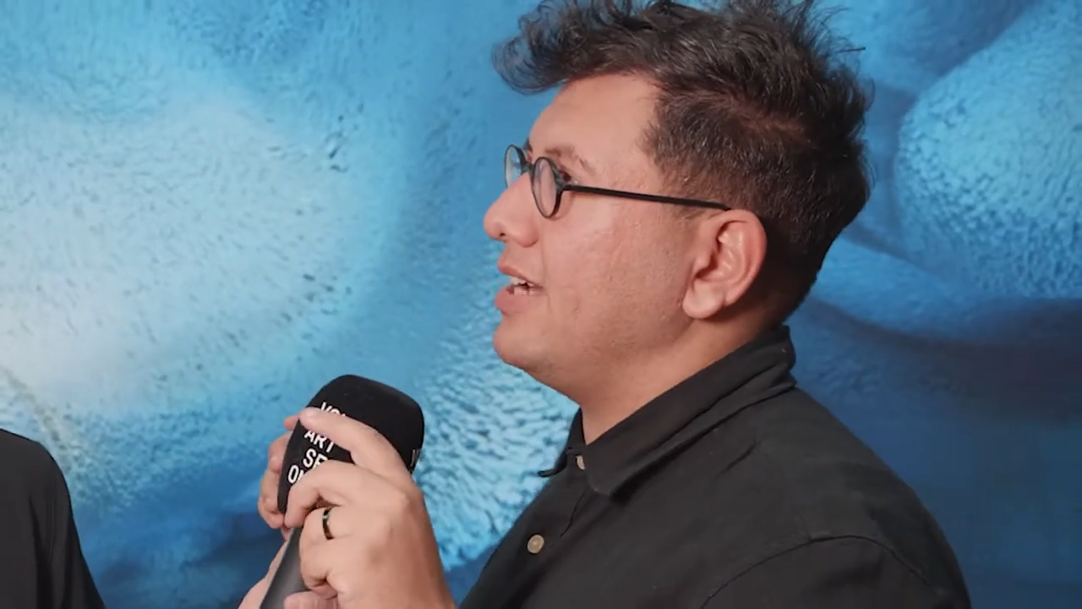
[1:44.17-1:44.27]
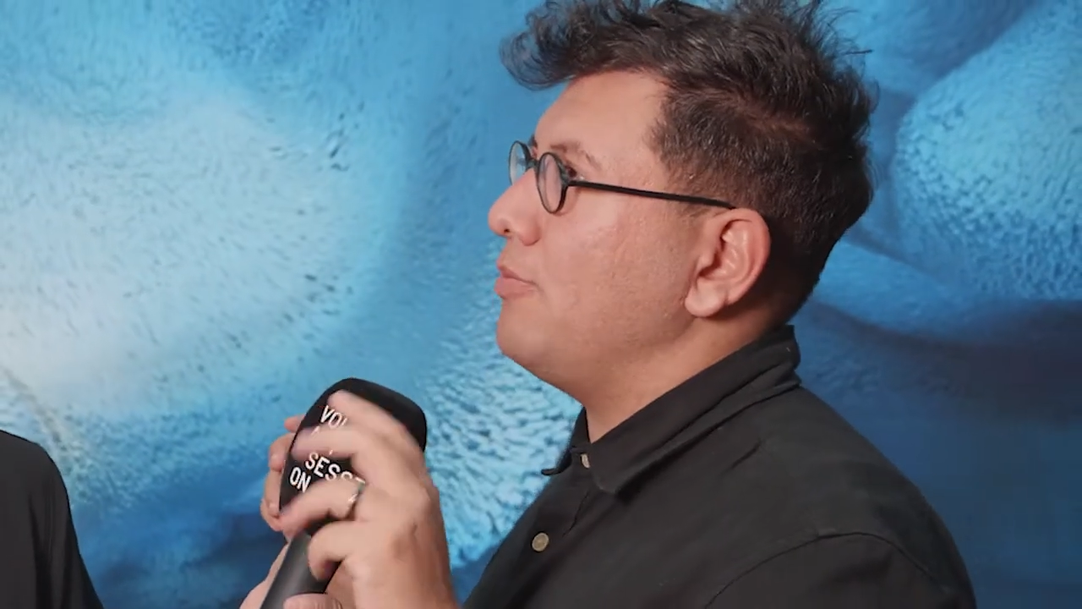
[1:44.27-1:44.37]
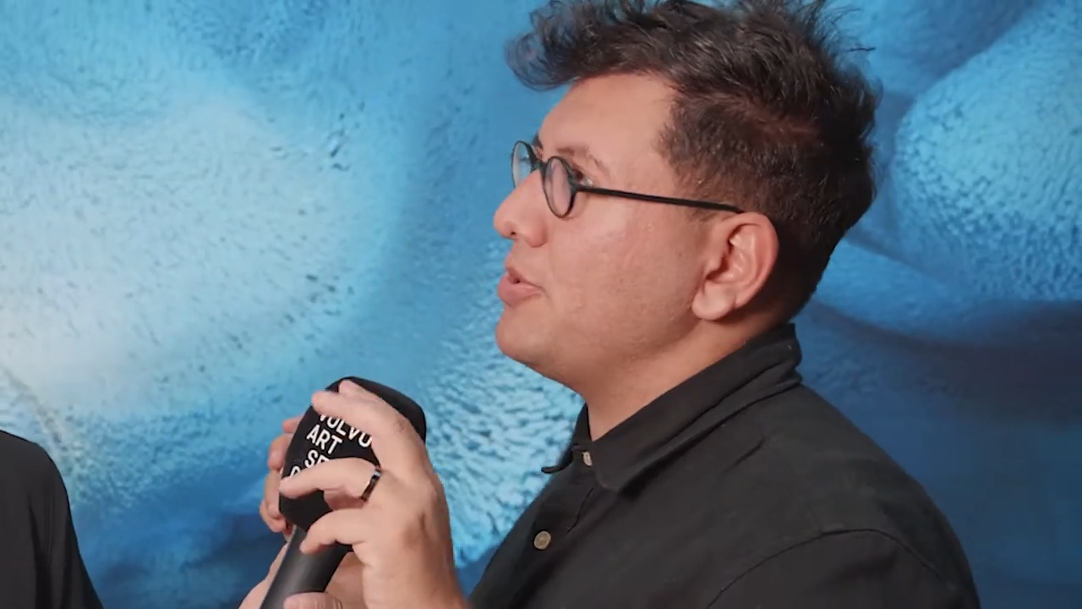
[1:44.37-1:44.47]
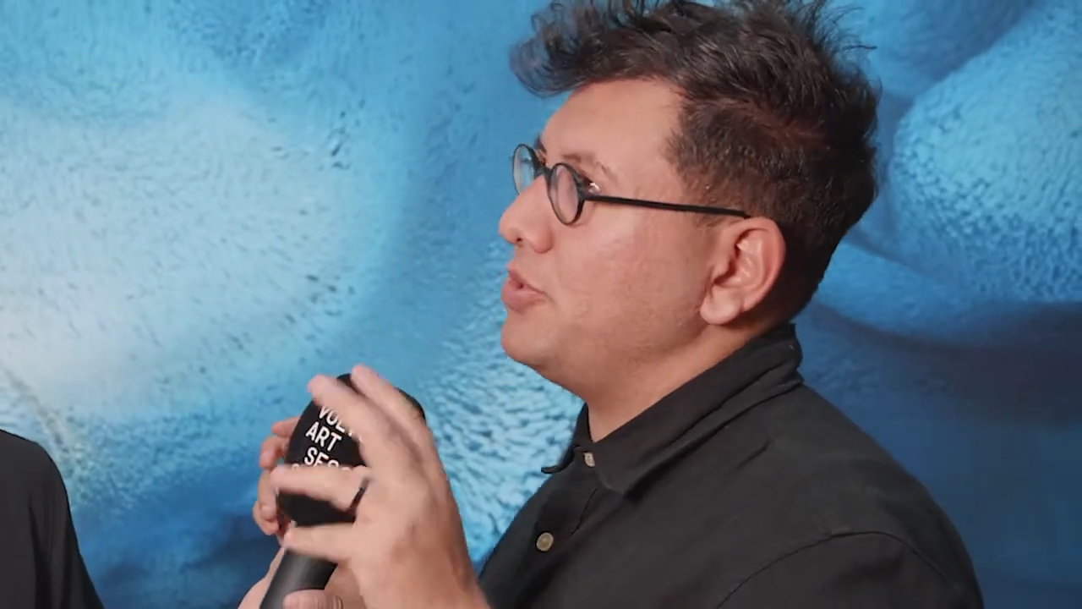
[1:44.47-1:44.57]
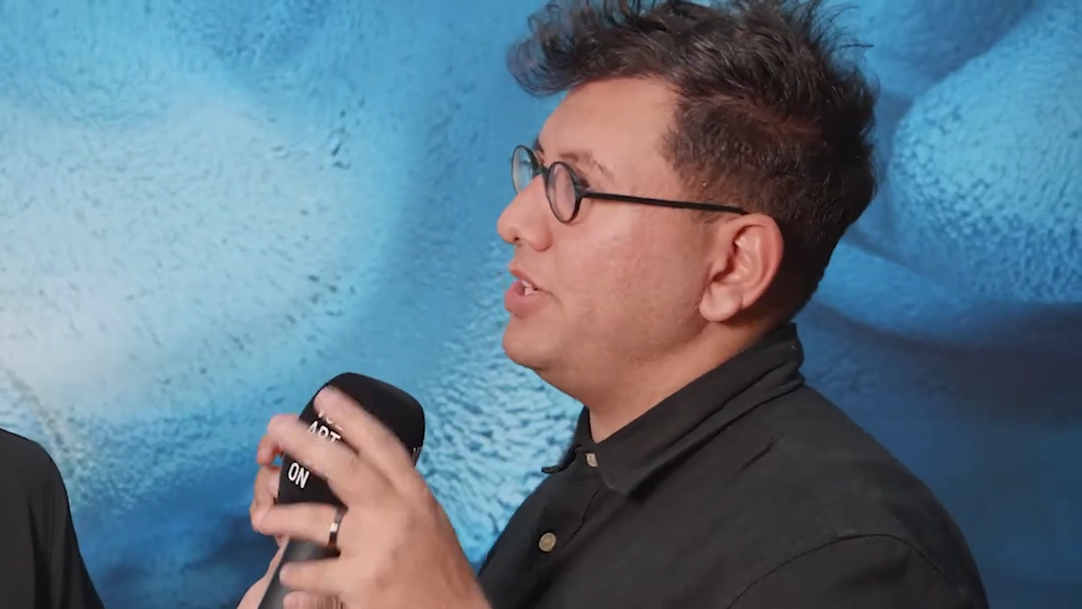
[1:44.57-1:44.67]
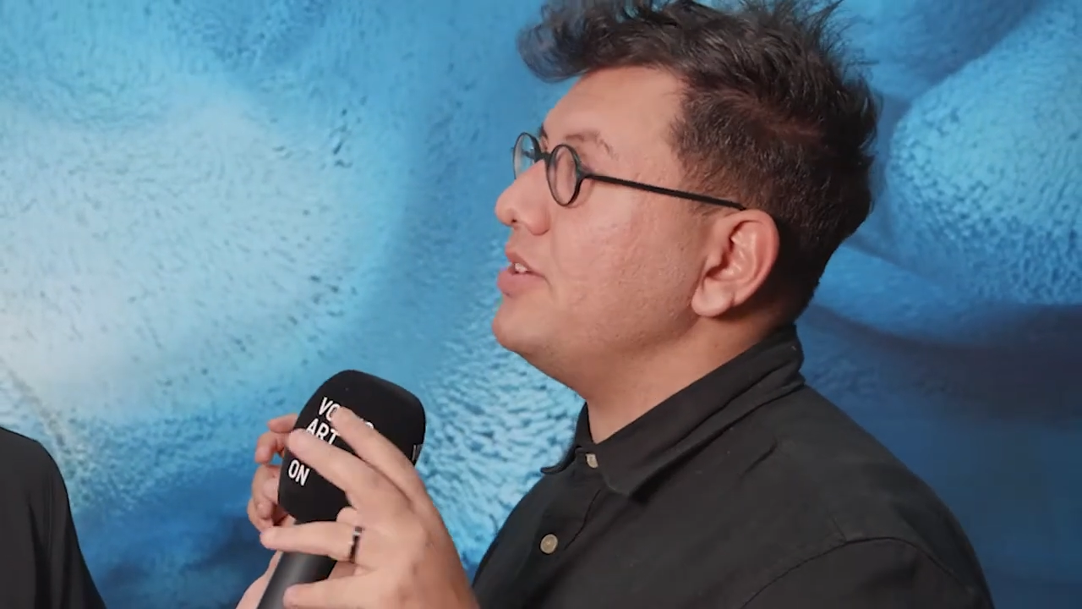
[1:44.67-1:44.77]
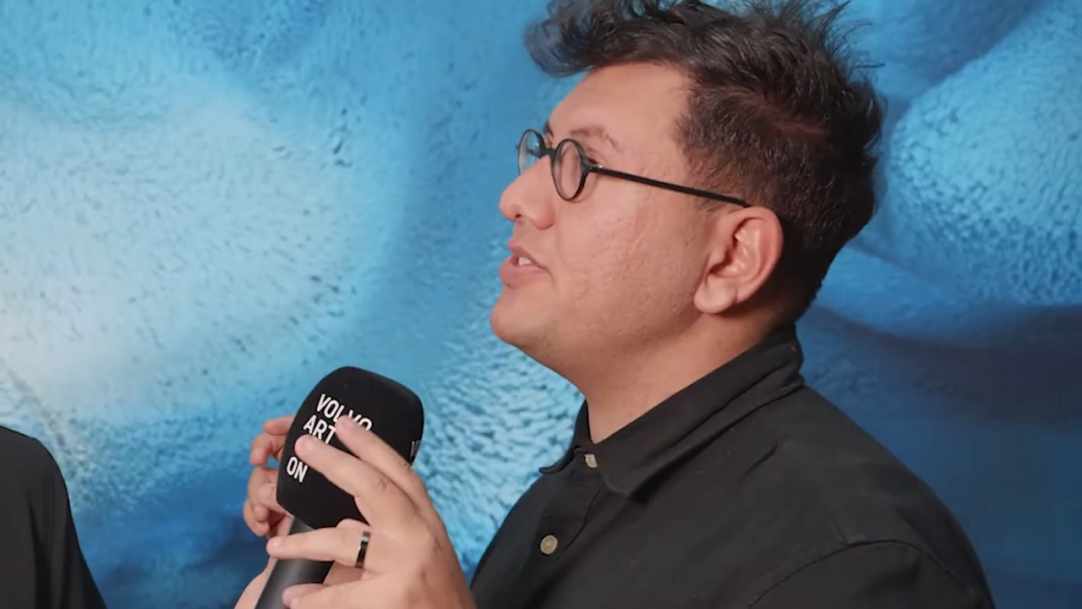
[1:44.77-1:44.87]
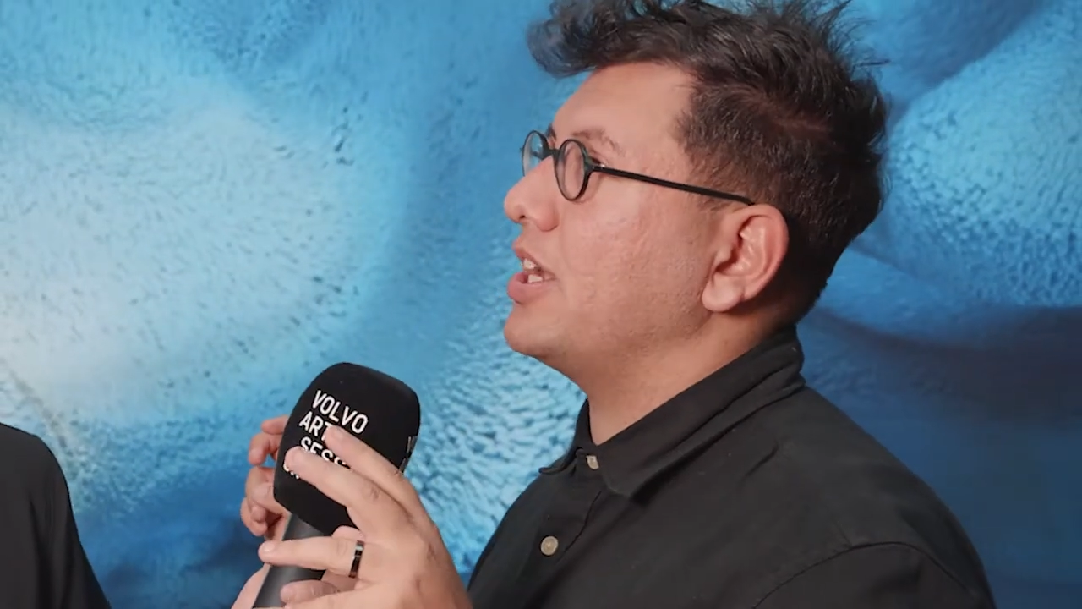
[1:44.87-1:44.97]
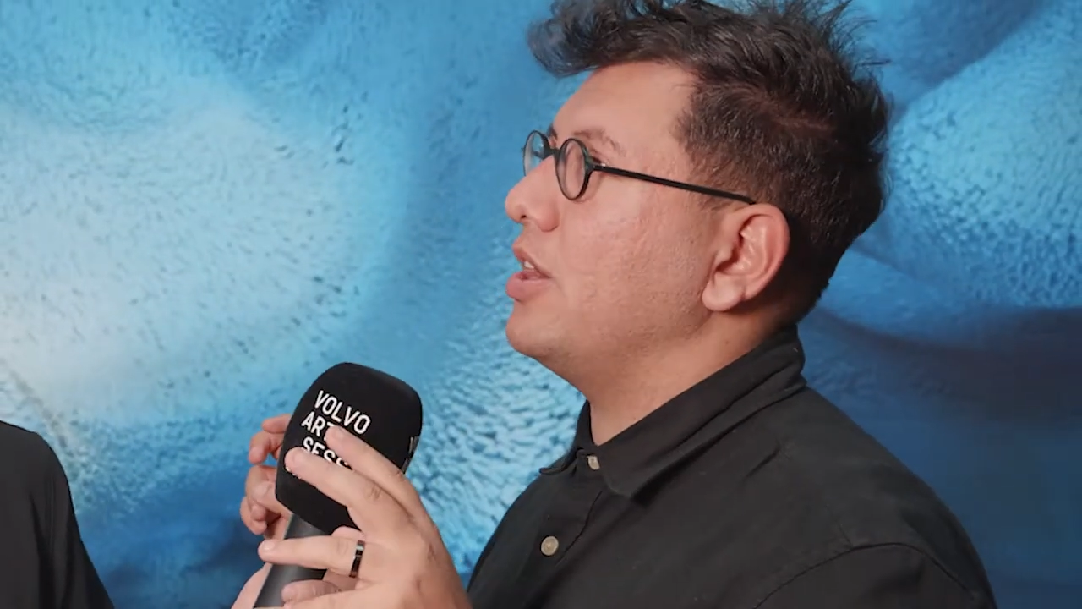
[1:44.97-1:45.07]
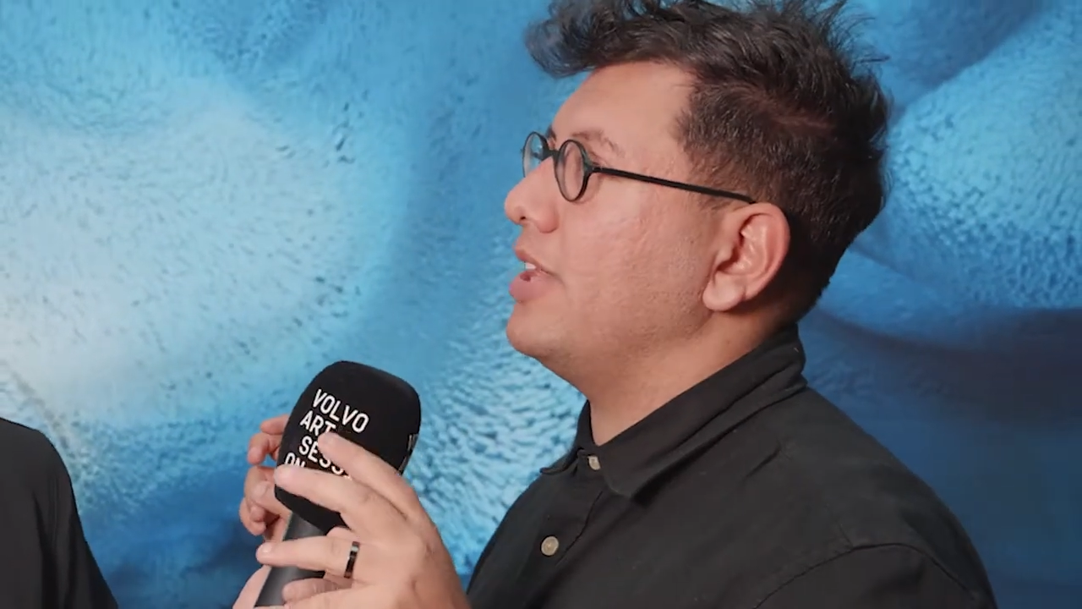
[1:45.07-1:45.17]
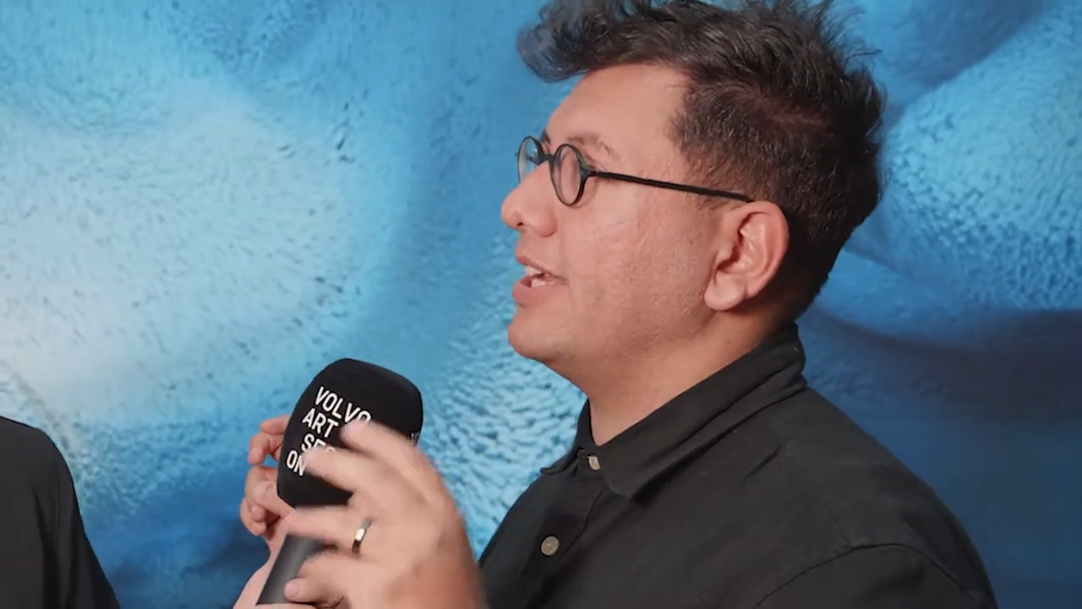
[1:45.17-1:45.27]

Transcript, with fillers: almost two years ago,